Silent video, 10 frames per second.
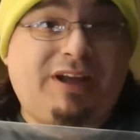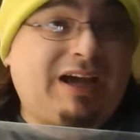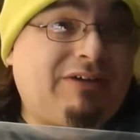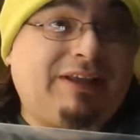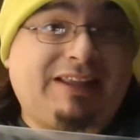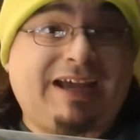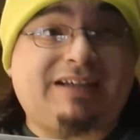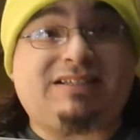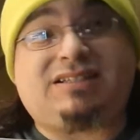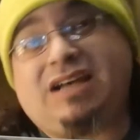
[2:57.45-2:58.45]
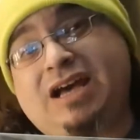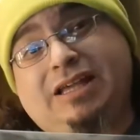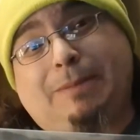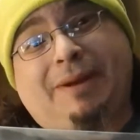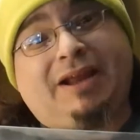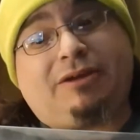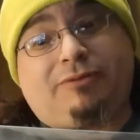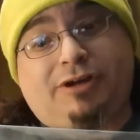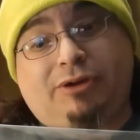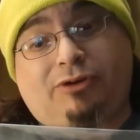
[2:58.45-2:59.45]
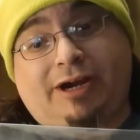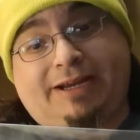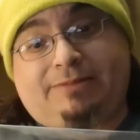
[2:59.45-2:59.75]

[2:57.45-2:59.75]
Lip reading: counting taxes, depending on where you are at.